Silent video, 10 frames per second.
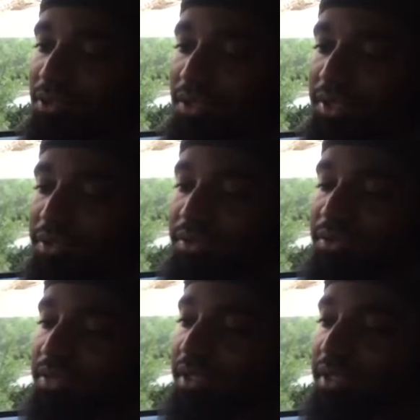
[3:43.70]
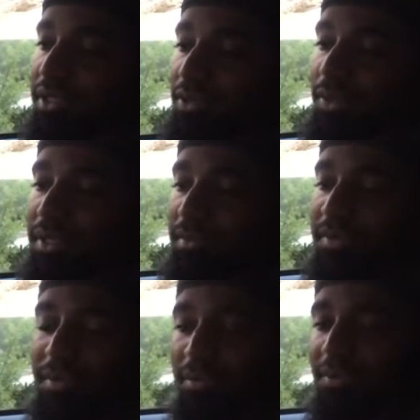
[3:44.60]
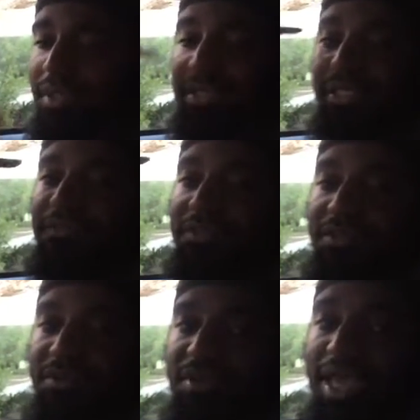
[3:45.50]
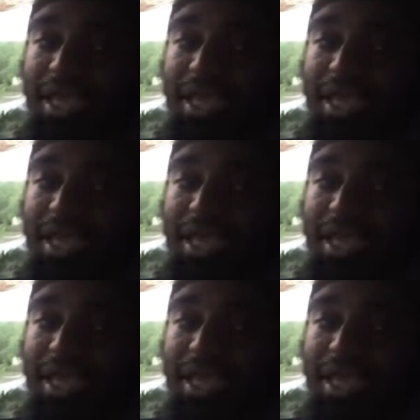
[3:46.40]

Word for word: loyal to the twenty people that's giving you the